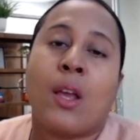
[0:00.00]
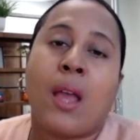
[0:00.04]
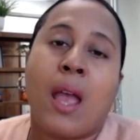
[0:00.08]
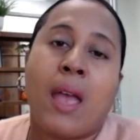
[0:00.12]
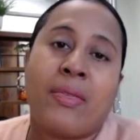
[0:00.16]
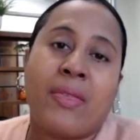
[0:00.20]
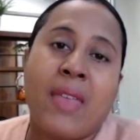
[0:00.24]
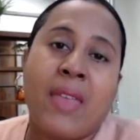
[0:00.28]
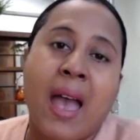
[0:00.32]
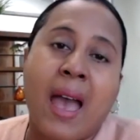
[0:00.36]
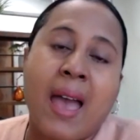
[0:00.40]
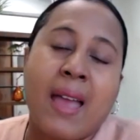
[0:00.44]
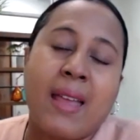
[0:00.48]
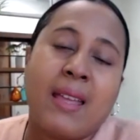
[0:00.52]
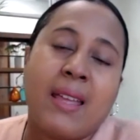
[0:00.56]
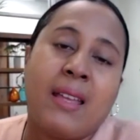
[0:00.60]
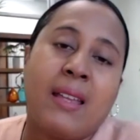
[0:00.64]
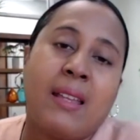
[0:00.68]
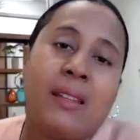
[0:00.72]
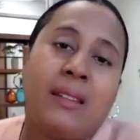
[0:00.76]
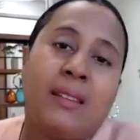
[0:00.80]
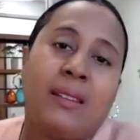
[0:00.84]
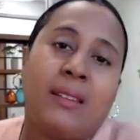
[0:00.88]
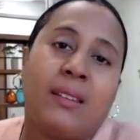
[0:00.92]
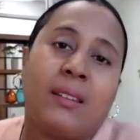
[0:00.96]
That
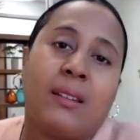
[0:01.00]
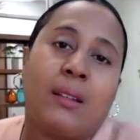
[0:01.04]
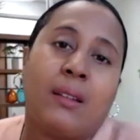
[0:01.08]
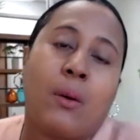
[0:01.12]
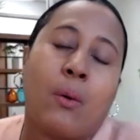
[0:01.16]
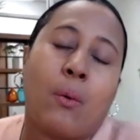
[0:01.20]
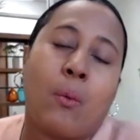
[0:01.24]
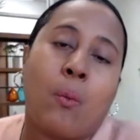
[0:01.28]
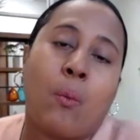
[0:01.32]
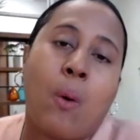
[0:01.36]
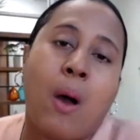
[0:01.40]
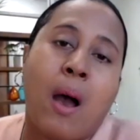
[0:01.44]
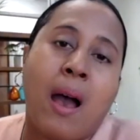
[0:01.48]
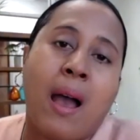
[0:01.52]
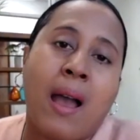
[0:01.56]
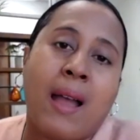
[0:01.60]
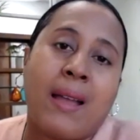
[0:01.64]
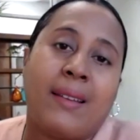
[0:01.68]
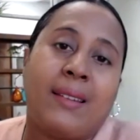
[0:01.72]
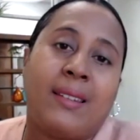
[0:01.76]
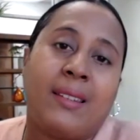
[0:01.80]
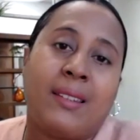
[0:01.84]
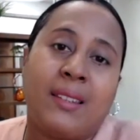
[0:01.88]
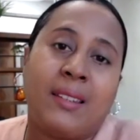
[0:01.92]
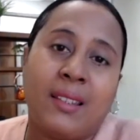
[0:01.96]
is why
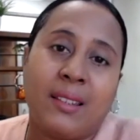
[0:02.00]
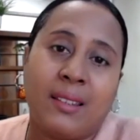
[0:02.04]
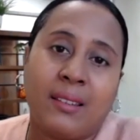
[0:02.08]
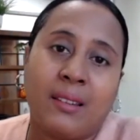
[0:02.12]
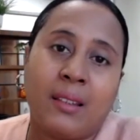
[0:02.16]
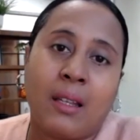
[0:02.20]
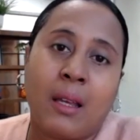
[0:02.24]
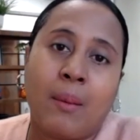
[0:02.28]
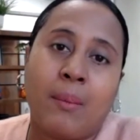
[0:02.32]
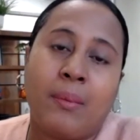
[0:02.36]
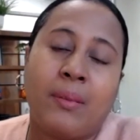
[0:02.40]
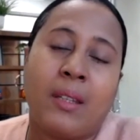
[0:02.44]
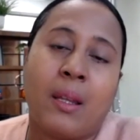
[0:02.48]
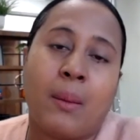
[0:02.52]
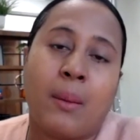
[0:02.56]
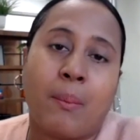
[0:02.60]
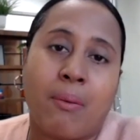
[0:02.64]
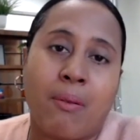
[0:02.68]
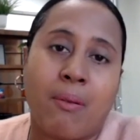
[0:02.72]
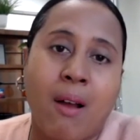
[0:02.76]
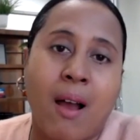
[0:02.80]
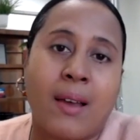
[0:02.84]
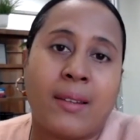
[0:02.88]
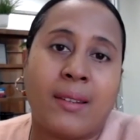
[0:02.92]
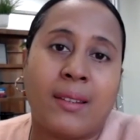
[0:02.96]
systems and
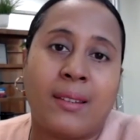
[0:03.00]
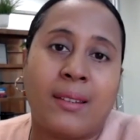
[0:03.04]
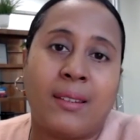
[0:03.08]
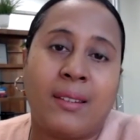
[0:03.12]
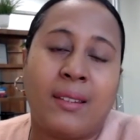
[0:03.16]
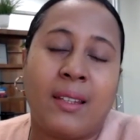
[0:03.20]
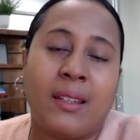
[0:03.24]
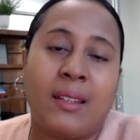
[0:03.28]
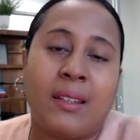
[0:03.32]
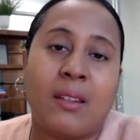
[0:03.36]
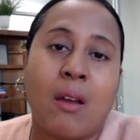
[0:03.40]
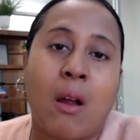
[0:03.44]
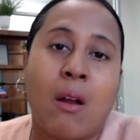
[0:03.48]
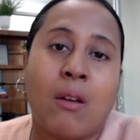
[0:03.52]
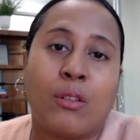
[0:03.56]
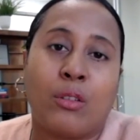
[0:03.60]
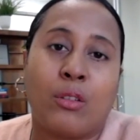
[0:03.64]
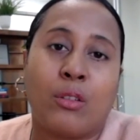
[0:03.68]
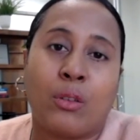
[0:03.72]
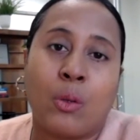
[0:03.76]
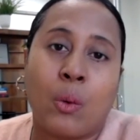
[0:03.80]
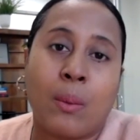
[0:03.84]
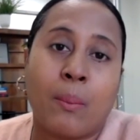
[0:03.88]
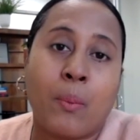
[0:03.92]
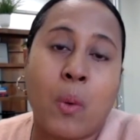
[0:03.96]
processes are
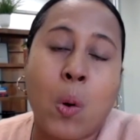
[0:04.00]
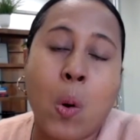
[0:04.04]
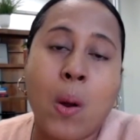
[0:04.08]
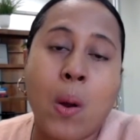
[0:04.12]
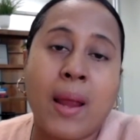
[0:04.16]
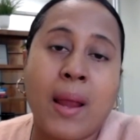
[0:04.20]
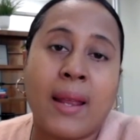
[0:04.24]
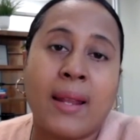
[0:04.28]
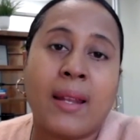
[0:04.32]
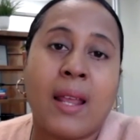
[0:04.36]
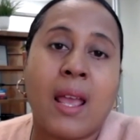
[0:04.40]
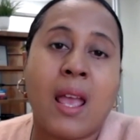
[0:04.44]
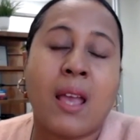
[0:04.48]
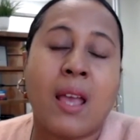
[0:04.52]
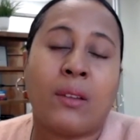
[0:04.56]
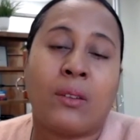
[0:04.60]
so important,